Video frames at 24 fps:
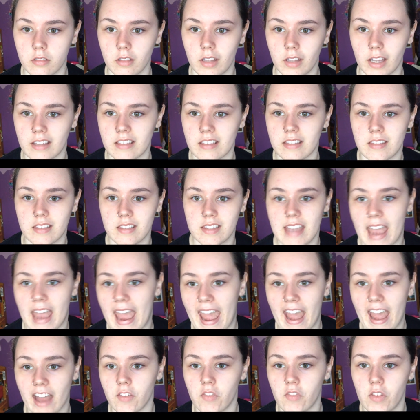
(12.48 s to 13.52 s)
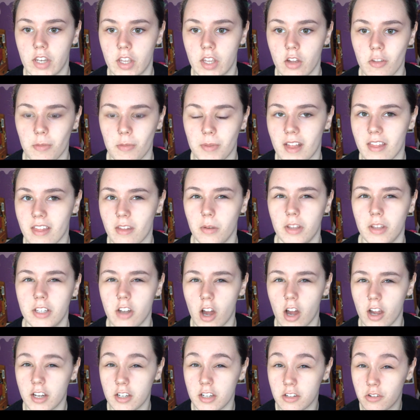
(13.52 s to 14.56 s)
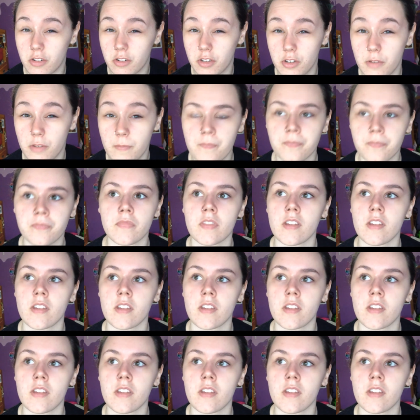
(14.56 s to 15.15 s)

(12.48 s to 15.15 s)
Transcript: like tag videos, but that's not really talking to you,